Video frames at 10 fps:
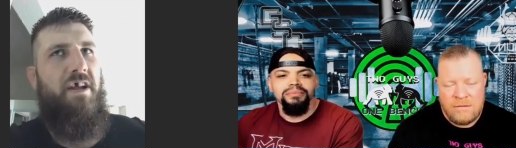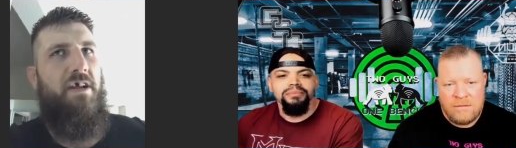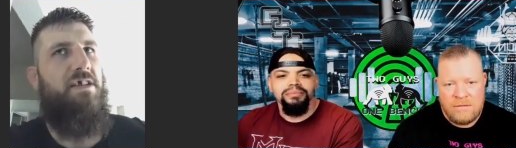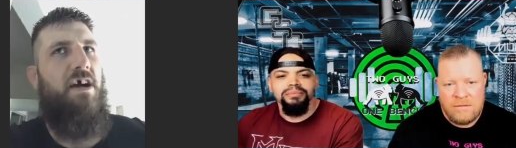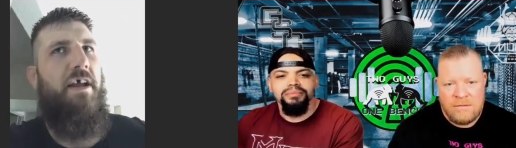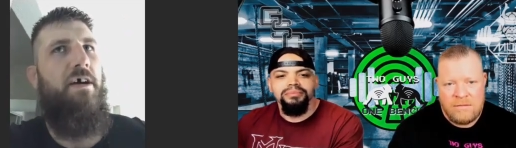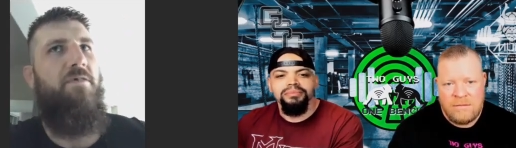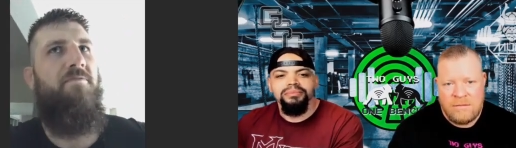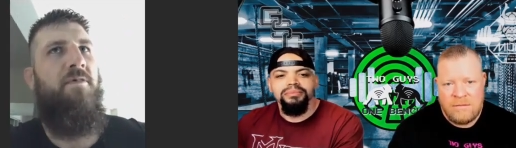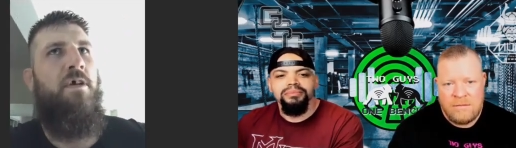Speaker 1: a ton of
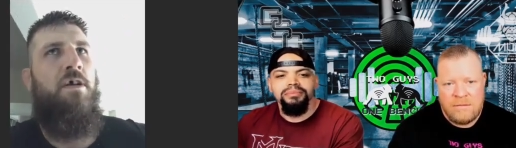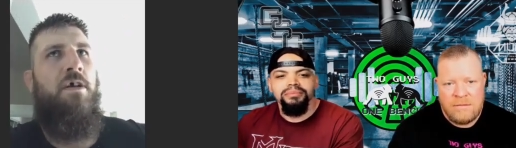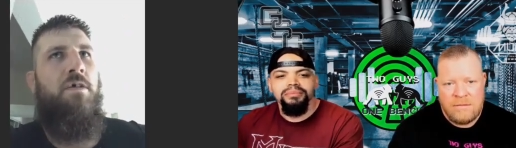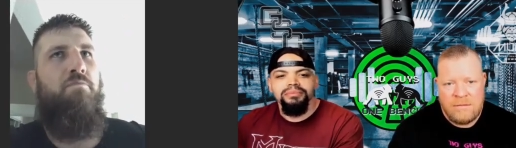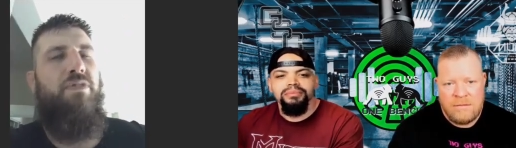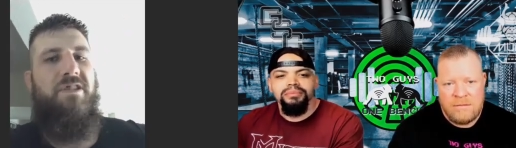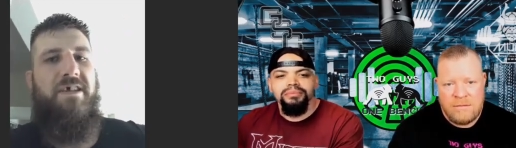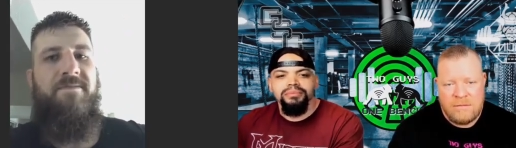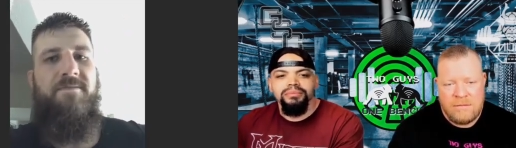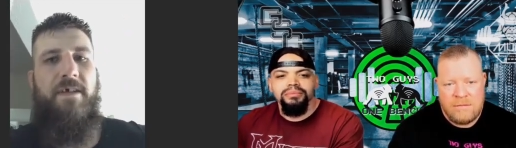
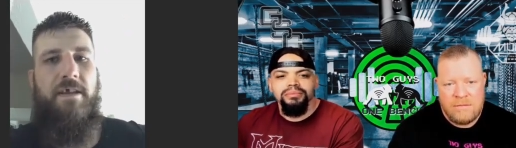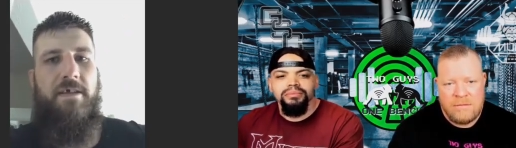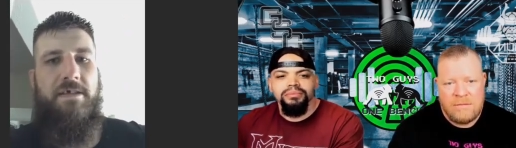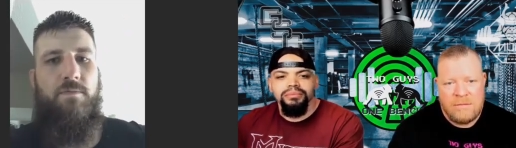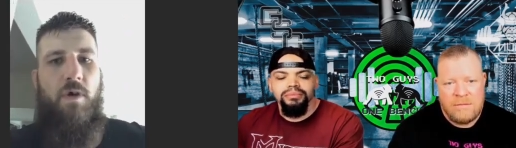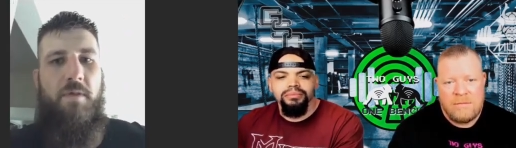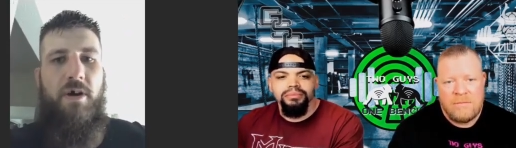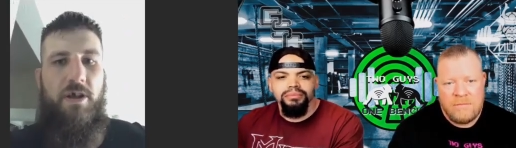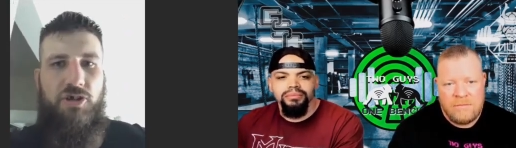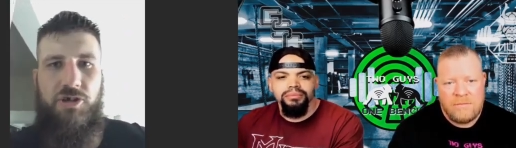belief in his one
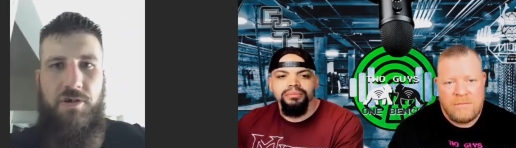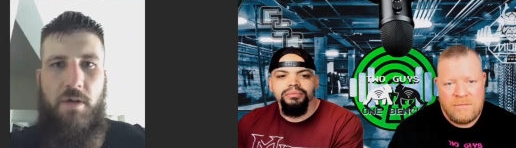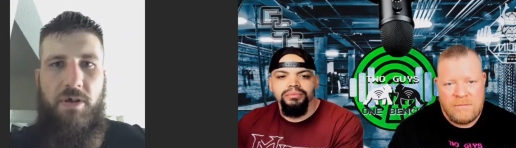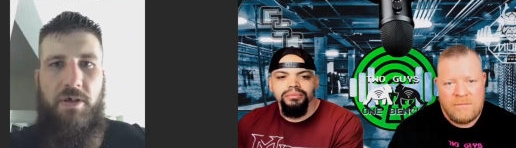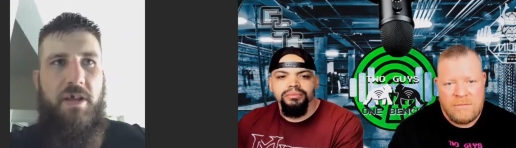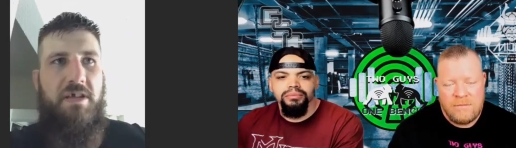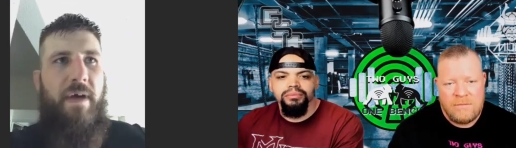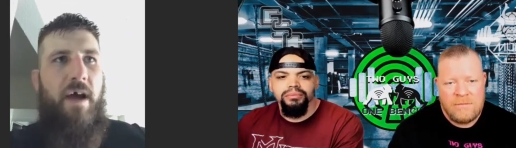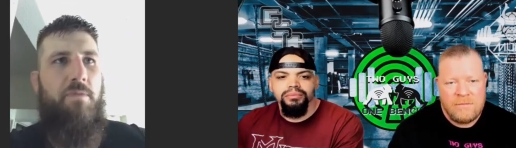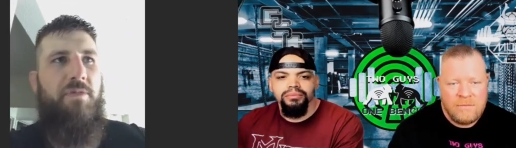punch ability, his
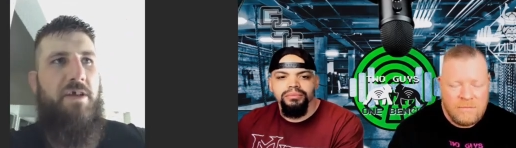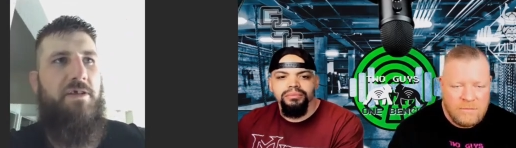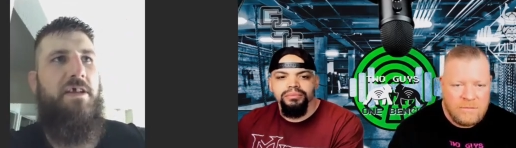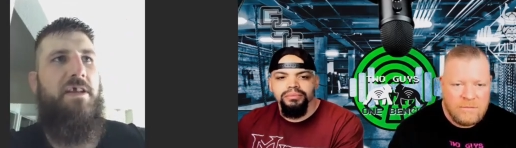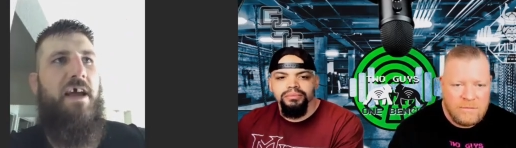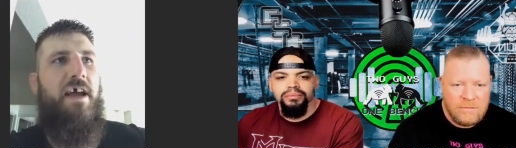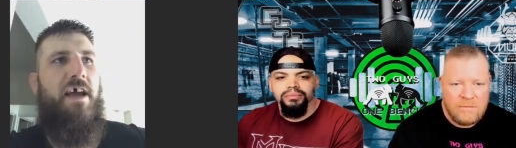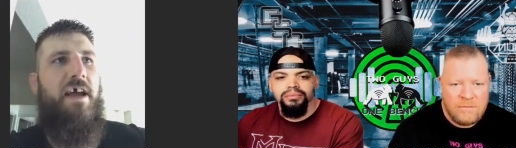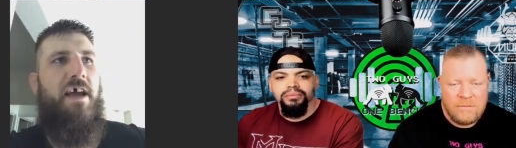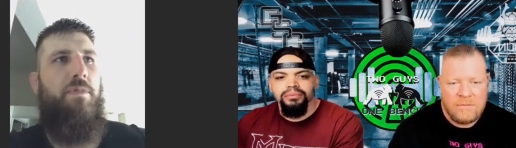power, but he, he did have really
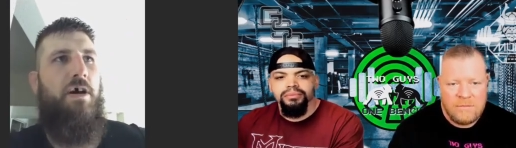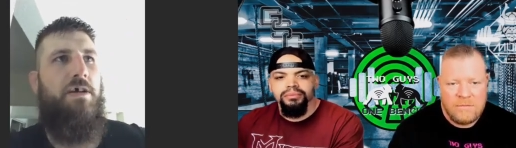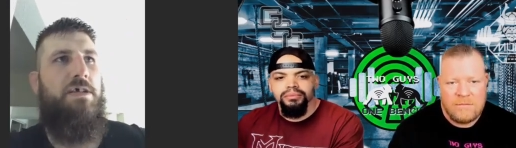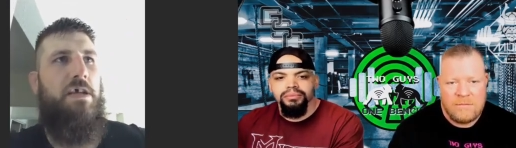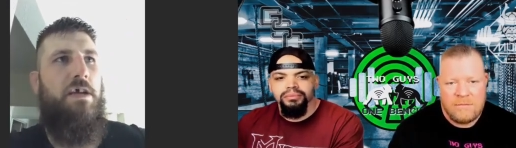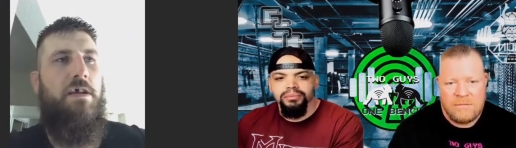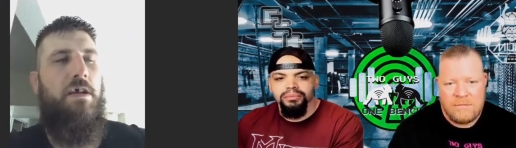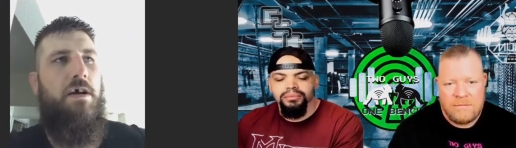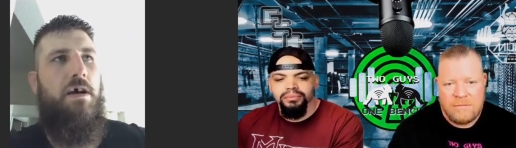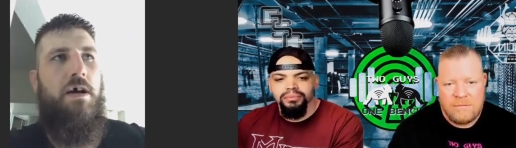good boxing,
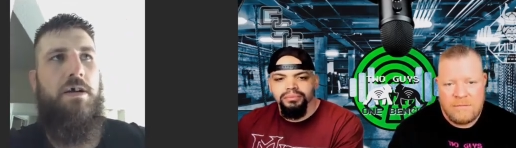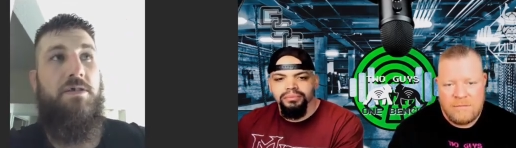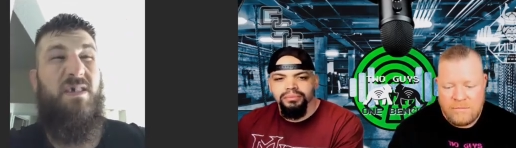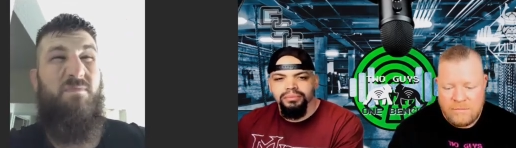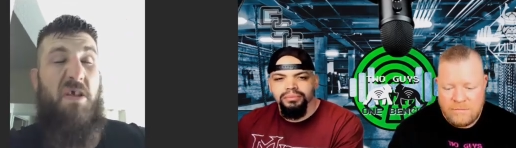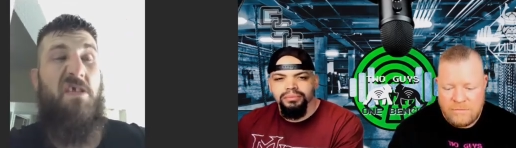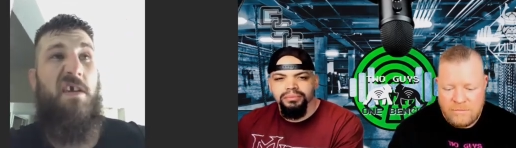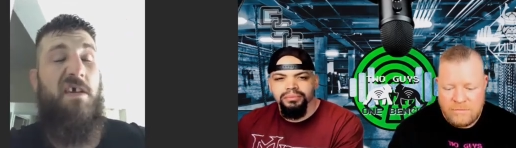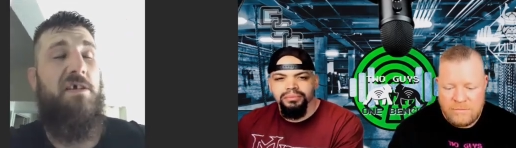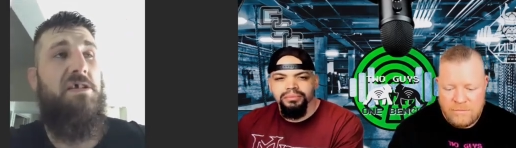uh, good spin
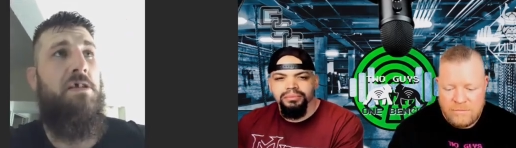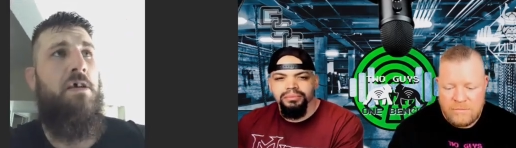kicks.